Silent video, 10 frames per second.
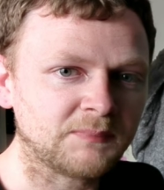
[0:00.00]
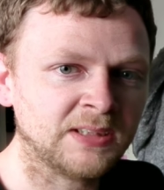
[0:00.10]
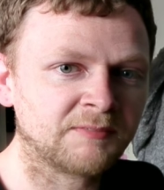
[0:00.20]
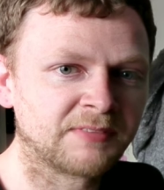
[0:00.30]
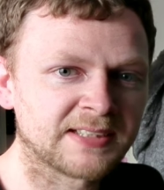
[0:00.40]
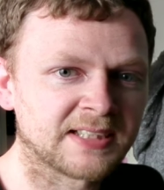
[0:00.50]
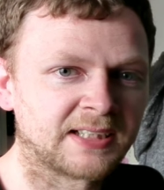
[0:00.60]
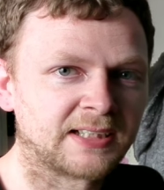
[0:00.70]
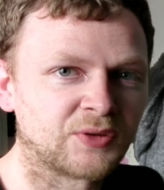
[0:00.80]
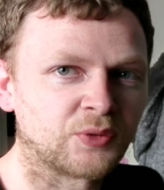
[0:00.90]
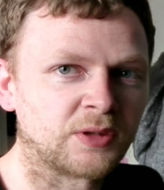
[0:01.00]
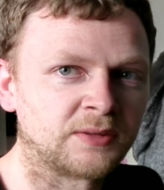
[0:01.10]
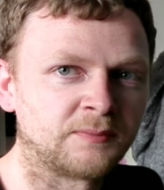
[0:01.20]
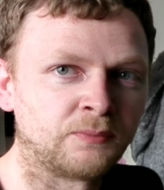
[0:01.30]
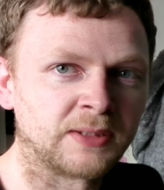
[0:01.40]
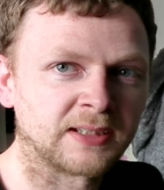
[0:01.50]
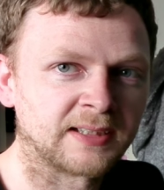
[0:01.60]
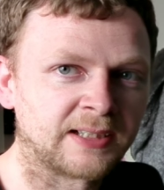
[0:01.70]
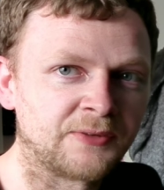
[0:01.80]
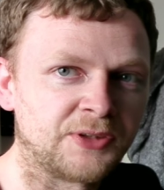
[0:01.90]
This card will
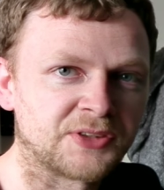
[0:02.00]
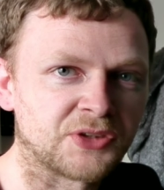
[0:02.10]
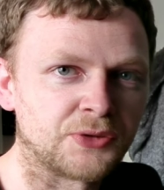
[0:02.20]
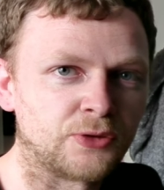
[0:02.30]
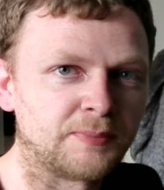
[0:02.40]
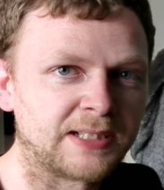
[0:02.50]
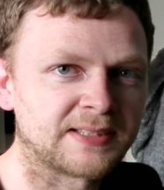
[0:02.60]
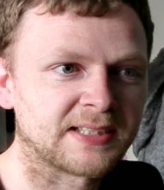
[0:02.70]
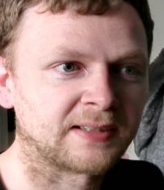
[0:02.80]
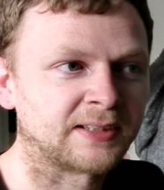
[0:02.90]
allow you to basically,